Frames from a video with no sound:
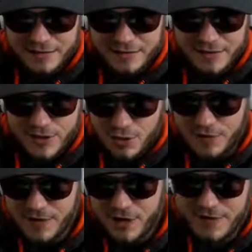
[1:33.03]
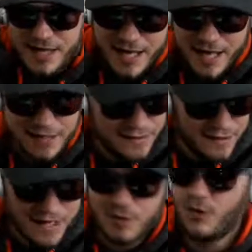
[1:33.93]
the newer phone that I got
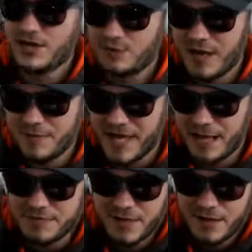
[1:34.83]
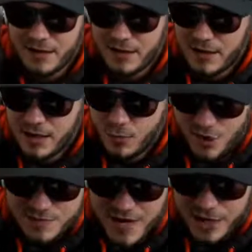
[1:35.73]
had a worse webcam,
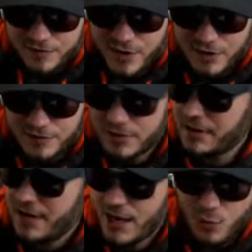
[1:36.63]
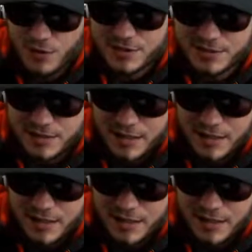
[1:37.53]
worse microphone, and worse